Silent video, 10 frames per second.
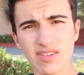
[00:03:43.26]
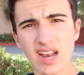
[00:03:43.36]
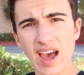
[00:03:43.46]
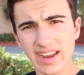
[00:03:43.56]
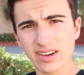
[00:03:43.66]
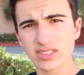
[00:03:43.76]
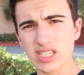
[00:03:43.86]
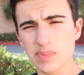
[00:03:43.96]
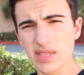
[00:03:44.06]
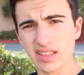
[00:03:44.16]
even higher
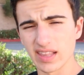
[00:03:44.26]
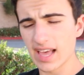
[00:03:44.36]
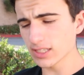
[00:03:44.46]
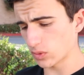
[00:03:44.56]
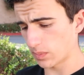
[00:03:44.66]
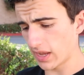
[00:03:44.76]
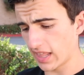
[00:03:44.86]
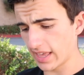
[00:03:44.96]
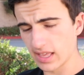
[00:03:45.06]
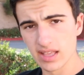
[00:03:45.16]
CP than the last one by
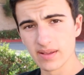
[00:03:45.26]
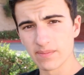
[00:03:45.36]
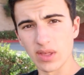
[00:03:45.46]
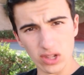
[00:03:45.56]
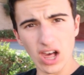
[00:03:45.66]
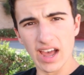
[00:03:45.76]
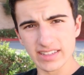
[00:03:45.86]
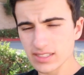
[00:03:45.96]
like a lot.